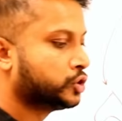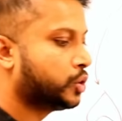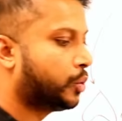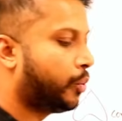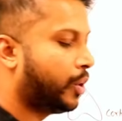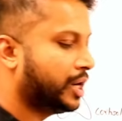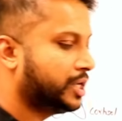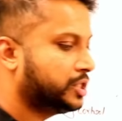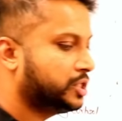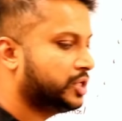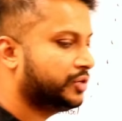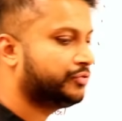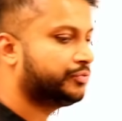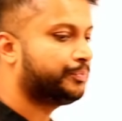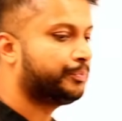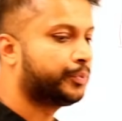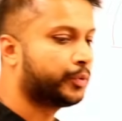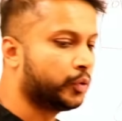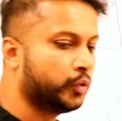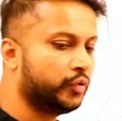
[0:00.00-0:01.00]
So once you've
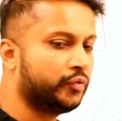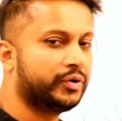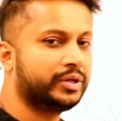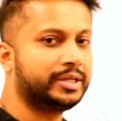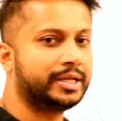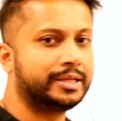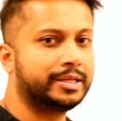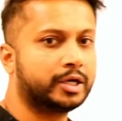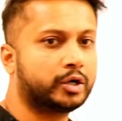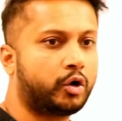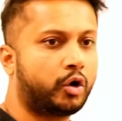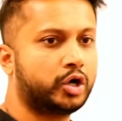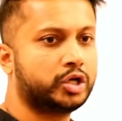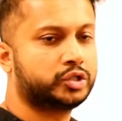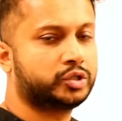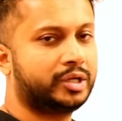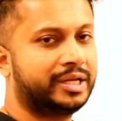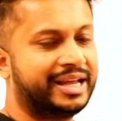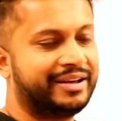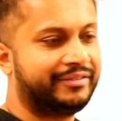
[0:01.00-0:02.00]
proven that the
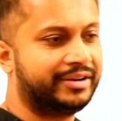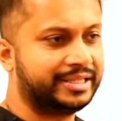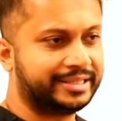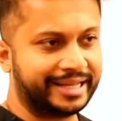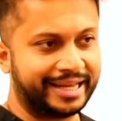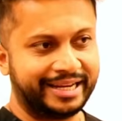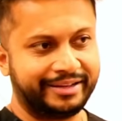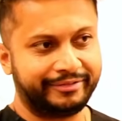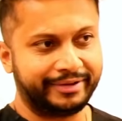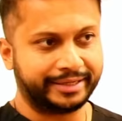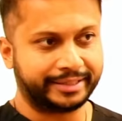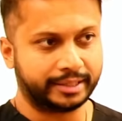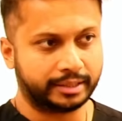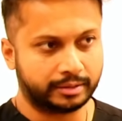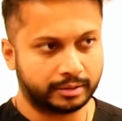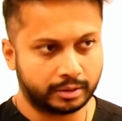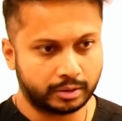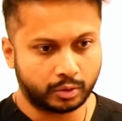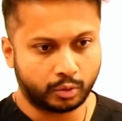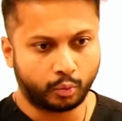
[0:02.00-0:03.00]
cortisol level is elevated,
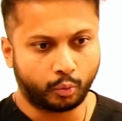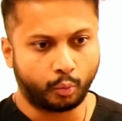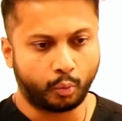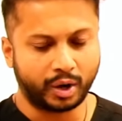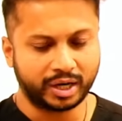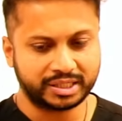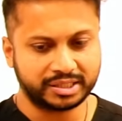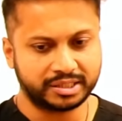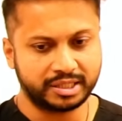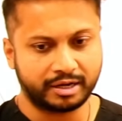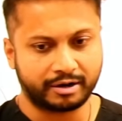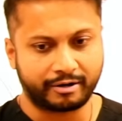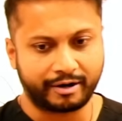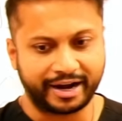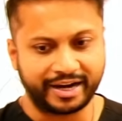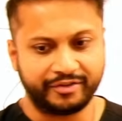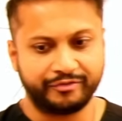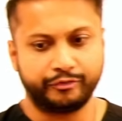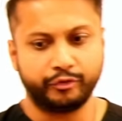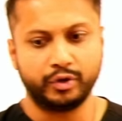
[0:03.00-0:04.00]
what's the
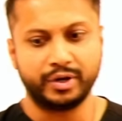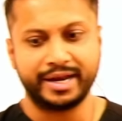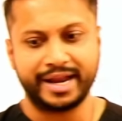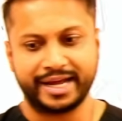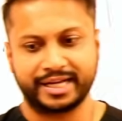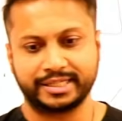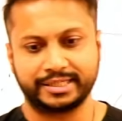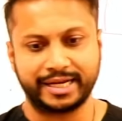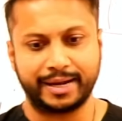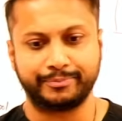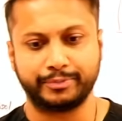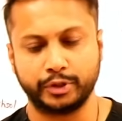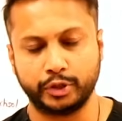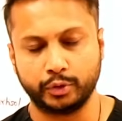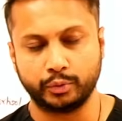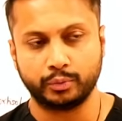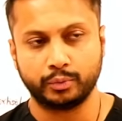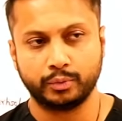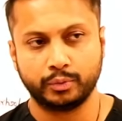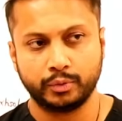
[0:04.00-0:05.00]
rightful next step to
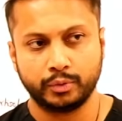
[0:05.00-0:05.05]
do?